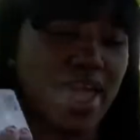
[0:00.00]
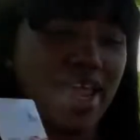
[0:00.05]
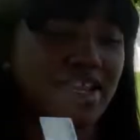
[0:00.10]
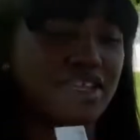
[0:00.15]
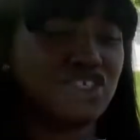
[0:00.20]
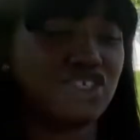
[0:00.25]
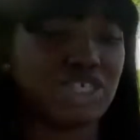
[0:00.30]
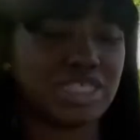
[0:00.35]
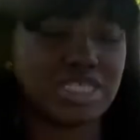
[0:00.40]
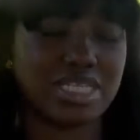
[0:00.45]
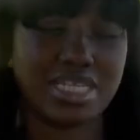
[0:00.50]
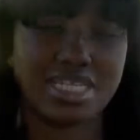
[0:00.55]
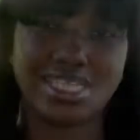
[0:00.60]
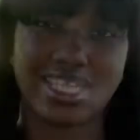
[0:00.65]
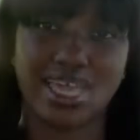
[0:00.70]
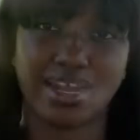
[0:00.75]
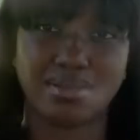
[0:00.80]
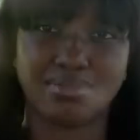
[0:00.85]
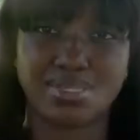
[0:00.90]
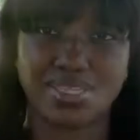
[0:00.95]
and just link
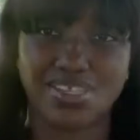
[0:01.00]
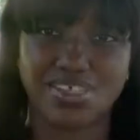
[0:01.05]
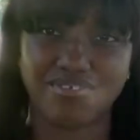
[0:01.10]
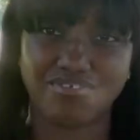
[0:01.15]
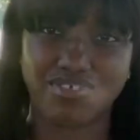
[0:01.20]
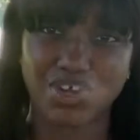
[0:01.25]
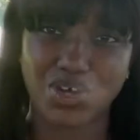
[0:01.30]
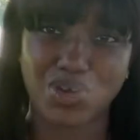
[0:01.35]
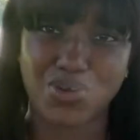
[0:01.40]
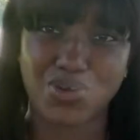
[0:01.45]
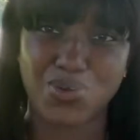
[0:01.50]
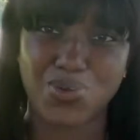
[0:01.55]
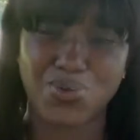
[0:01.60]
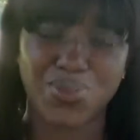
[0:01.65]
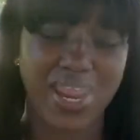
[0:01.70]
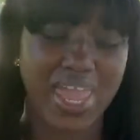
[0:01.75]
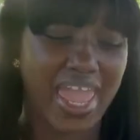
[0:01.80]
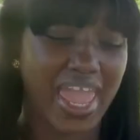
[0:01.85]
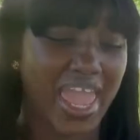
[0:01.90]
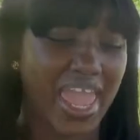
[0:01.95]
that up to the
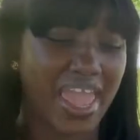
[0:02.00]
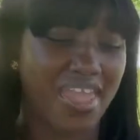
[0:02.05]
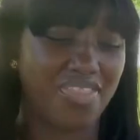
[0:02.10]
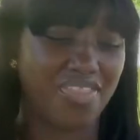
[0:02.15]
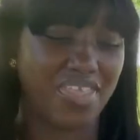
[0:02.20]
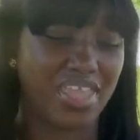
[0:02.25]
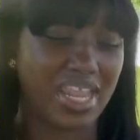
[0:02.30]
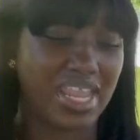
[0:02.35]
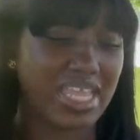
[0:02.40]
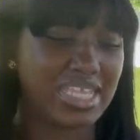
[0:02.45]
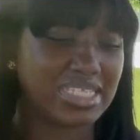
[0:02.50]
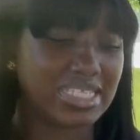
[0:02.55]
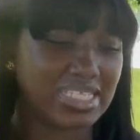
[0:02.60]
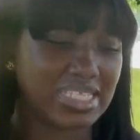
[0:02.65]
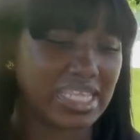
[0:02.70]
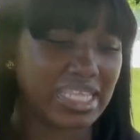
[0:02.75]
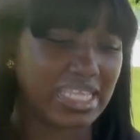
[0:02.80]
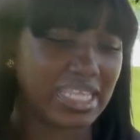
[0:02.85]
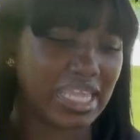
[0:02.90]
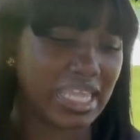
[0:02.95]
phone, and then
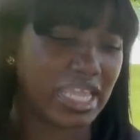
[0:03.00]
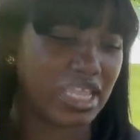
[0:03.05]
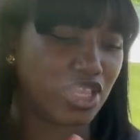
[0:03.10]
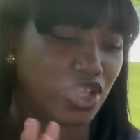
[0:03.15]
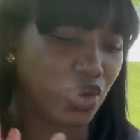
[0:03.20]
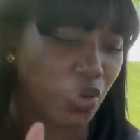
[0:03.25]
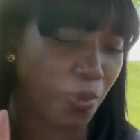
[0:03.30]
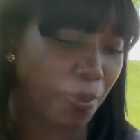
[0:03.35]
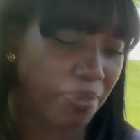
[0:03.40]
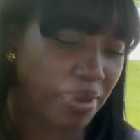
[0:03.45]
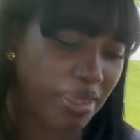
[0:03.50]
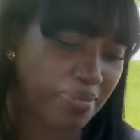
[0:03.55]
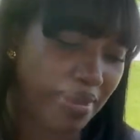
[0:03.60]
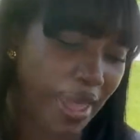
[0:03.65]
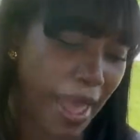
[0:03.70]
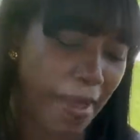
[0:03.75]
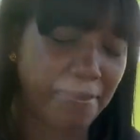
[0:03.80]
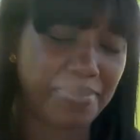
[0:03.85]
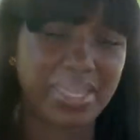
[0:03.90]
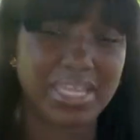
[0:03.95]
instantly a little beep
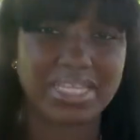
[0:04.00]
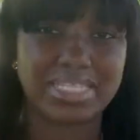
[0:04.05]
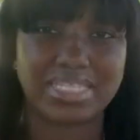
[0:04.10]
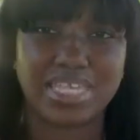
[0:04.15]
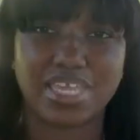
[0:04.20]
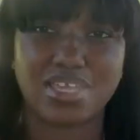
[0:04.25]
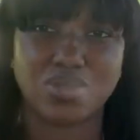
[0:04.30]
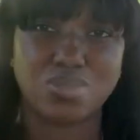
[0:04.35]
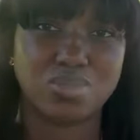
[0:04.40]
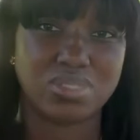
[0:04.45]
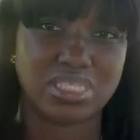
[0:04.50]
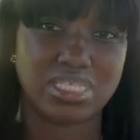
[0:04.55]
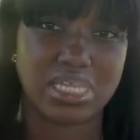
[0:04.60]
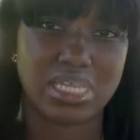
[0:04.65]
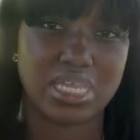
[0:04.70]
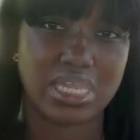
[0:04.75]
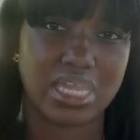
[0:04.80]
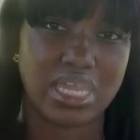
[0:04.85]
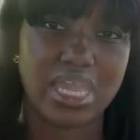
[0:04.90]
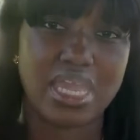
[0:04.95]
happens, and you
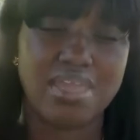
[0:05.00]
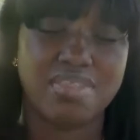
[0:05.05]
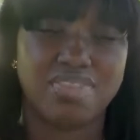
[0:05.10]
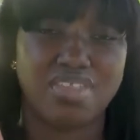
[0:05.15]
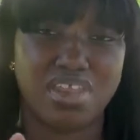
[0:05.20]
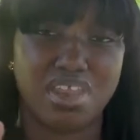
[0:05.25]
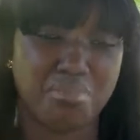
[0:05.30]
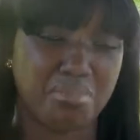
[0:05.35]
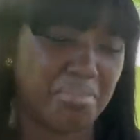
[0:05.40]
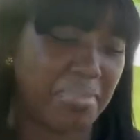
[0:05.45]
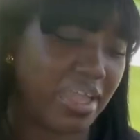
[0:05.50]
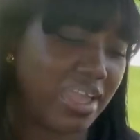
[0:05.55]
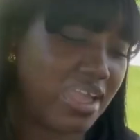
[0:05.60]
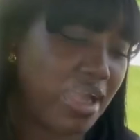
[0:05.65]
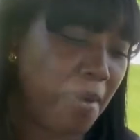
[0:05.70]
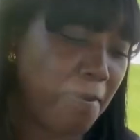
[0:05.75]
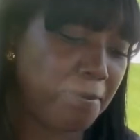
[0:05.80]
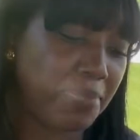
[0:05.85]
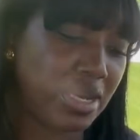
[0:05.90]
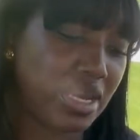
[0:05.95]
see the name of my
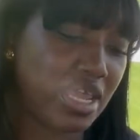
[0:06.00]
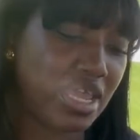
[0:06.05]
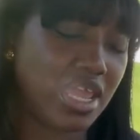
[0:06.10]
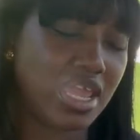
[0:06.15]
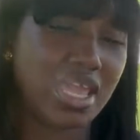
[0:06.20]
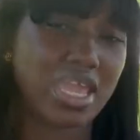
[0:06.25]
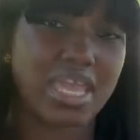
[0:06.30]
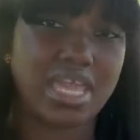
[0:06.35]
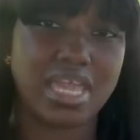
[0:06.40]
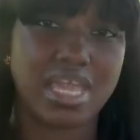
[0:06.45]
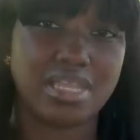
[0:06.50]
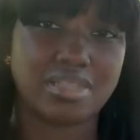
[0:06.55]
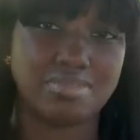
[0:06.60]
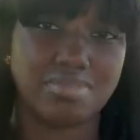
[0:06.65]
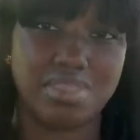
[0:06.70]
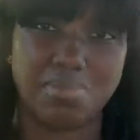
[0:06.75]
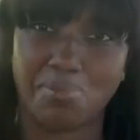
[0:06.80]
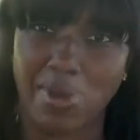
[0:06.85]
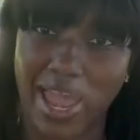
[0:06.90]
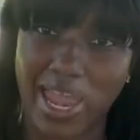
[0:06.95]
company,
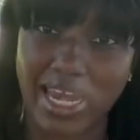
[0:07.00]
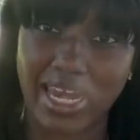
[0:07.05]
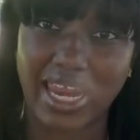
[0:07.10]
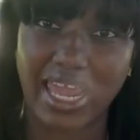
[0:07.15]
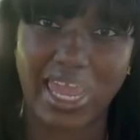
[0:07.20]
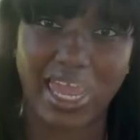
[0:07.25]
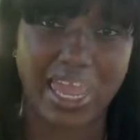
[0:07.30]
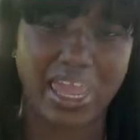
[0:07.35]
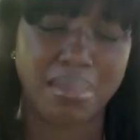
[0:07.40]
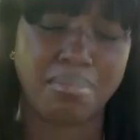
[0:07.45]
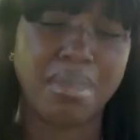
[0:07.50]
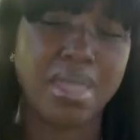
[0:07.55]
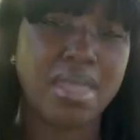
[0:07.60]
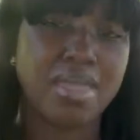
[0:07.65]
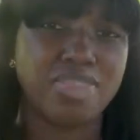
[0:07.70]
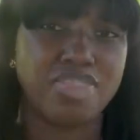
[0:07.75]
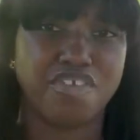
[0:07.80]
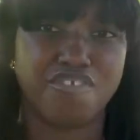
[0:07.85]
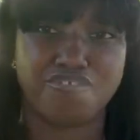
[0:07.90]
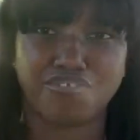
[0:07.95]
my name,
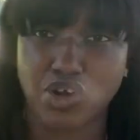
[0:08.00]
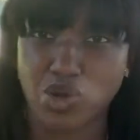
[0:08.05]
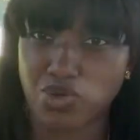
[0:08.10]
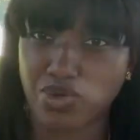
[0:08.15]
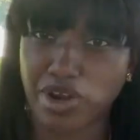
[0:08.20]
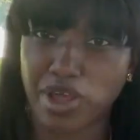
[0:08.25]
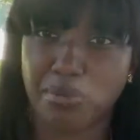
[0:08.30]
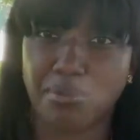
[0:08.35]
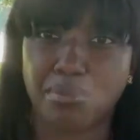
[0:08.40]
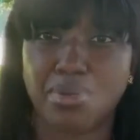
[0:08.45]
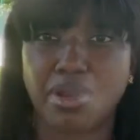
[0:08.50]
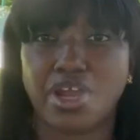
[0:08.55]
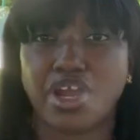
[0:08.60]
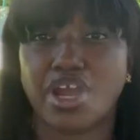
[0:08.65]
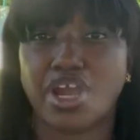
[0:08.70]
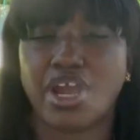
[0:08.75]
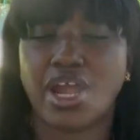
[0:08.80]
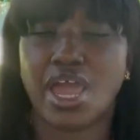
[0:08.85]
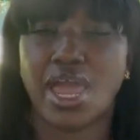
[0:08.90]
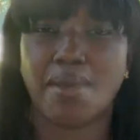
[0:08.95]
the phone
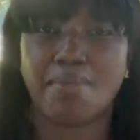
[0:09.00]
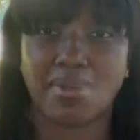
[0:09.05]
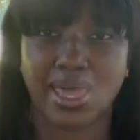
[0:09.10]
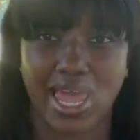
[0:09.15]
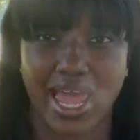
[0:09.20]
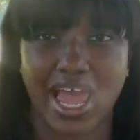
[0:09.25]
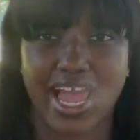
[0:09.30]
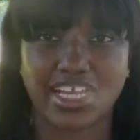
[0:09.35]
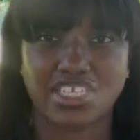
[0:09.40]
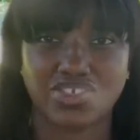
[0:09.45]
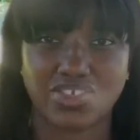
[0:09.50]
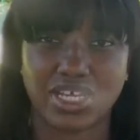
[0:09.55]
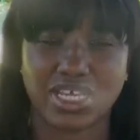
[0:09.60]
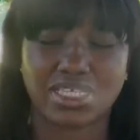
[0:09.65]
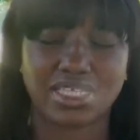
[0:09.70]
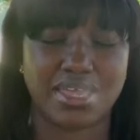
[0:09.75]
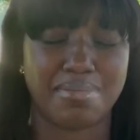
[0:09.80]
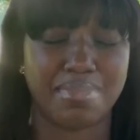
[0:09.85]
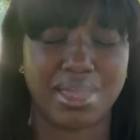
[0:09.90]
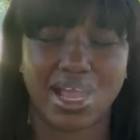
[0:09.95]
number, my
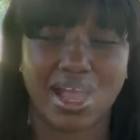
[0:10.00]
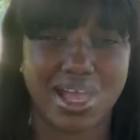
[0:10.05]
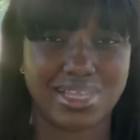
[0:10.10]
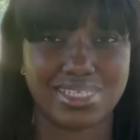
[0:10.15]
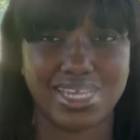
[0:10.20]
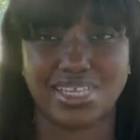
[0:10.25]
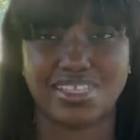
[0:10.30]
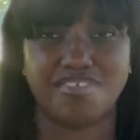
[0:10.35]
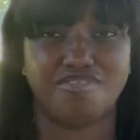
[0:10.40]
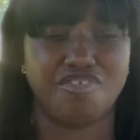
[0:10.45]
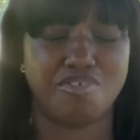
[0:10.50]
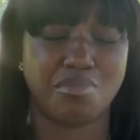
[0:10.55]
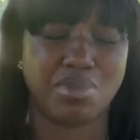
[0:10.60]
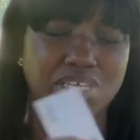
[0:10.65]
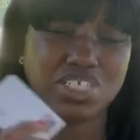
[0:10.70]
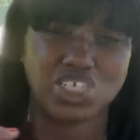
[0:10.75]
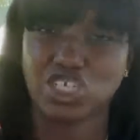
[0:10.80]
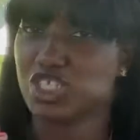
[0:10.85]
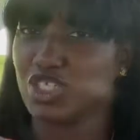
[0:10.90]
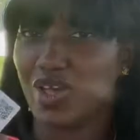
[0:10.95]
address, and my contact
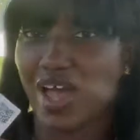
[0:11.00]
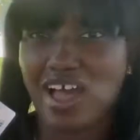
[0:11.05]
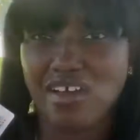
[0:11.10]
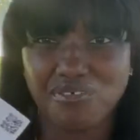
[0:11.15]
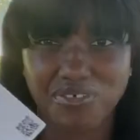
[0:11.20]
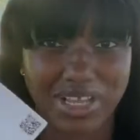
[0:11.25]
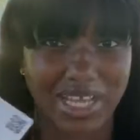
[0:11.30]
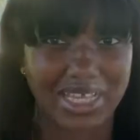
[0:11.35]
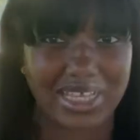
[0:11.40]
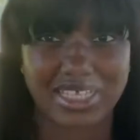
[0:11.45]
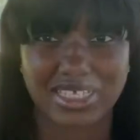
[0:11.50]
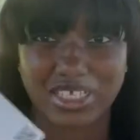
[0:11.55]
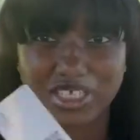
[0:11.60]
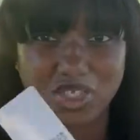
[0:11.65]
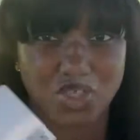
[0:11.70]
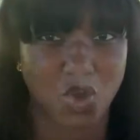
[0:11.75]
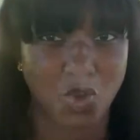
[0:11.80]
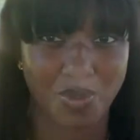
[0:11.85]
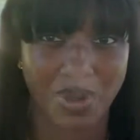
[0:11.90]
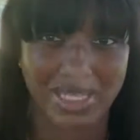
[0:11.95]
information. So I feel like this is
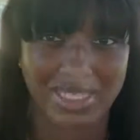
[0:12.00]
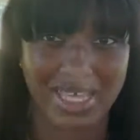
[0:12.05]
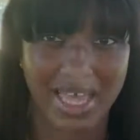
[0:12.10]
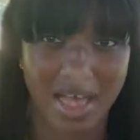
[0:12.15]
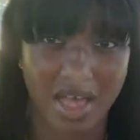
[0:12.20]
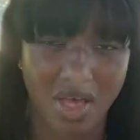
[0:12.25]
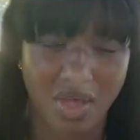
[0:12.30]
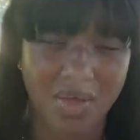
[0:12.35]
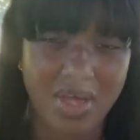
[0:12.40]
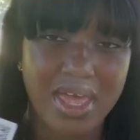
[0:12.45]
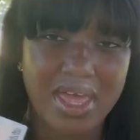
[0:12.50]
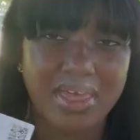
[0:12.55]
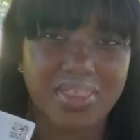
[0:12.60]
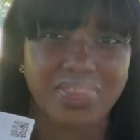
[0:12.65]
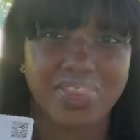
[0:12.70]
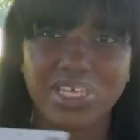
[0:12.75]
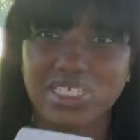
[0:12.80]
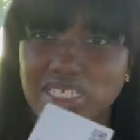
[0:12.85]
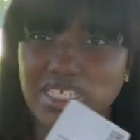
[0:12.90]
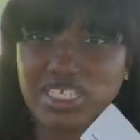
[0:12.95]
dope as hell.
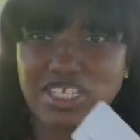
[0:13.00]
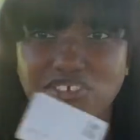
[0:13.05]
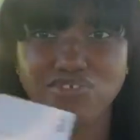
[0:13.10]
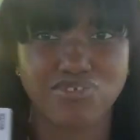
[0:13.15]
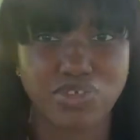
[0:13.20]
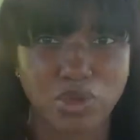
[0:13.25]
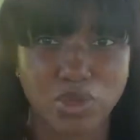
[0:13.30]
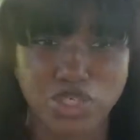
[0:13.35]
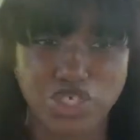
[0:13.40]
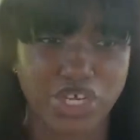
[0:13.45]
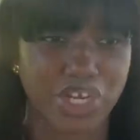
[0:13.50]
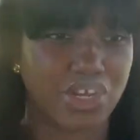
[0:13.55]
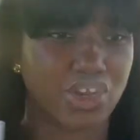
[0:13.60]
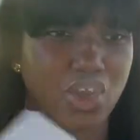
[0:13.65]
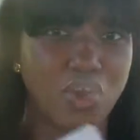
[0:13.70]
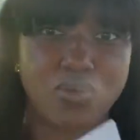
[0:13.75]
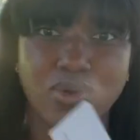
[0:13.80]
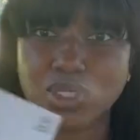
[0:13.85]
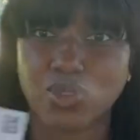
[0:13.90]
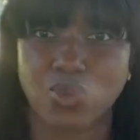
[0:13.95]
This is the future.
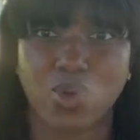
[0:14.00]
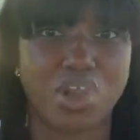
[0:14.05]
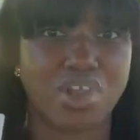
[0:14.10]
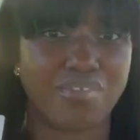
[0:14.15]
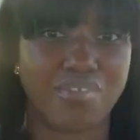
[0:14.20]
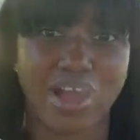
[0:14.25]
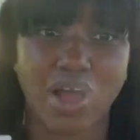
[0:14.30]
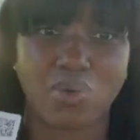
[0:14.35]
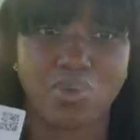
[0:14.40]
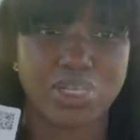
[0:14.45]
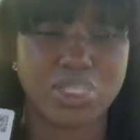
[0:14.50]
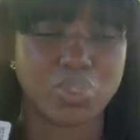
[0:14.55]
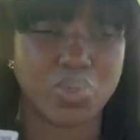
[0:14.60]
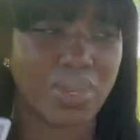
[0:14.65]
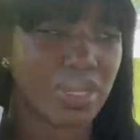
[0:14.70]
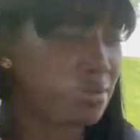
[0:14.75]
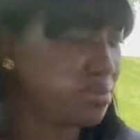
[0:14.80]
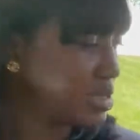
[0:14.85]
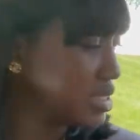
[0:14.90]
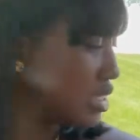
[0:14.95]
No one's walking around with
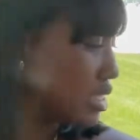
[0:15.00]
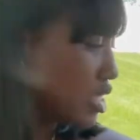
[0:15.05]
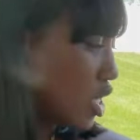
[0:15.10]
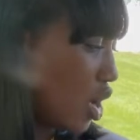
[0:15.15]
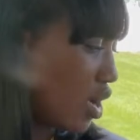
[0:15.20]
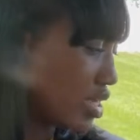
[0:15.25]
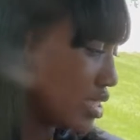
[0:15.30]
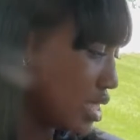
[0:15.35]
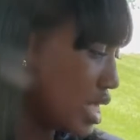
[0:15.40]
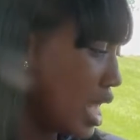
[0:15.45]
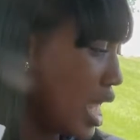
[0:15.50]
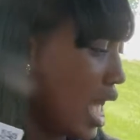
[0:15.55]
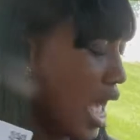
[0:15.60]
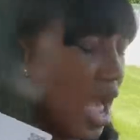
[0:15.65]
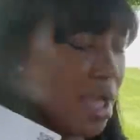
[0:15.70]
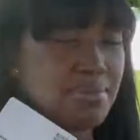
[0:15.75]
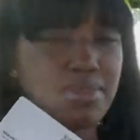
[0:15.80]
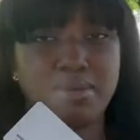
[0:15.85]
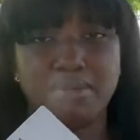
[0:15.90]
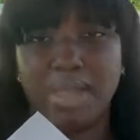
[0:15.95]
20 business cards.
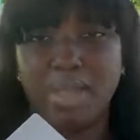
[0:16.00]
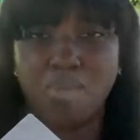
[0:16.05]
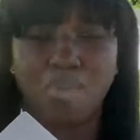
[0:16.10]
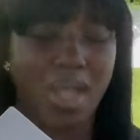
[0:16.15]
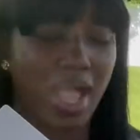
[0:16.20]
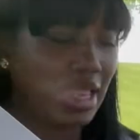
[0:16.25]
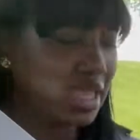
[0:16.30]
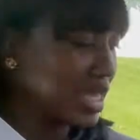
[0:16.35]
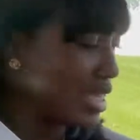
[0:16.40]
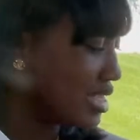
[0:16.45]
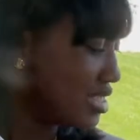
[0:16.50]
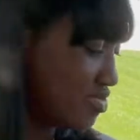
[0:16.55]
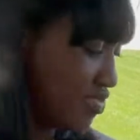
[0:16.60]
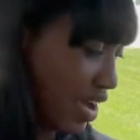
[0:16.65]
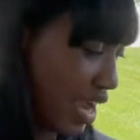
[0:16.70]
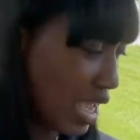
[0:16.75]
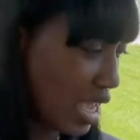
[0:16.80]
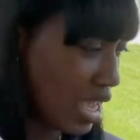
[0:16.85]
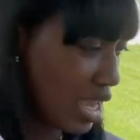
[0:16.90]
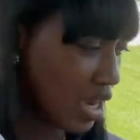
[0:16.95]
I mean, my wallet is
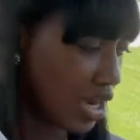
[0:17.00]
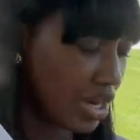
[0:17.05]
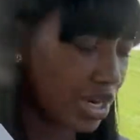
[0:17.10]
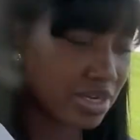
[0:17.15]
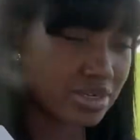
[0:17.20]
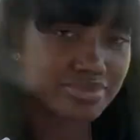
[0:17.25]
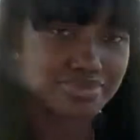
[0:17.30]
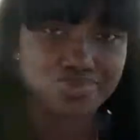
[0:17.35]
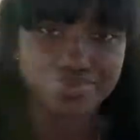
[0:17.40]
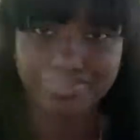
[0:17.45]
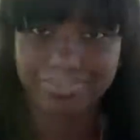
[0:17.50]
right here,